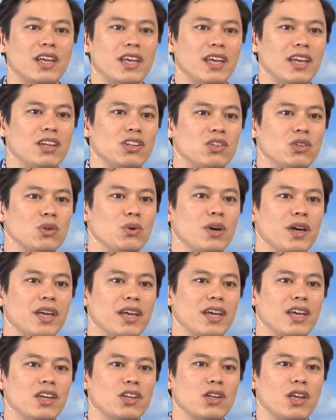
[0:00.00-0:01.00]
into
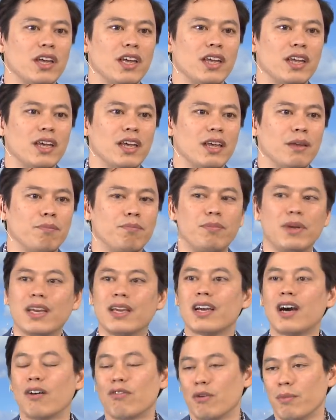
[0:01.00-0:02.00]
a big
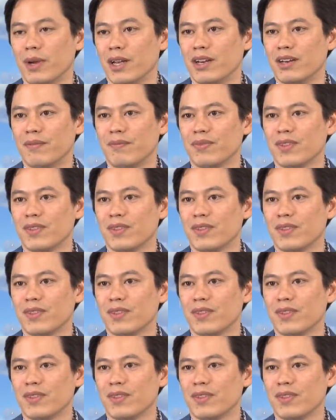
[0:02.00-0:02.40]
government,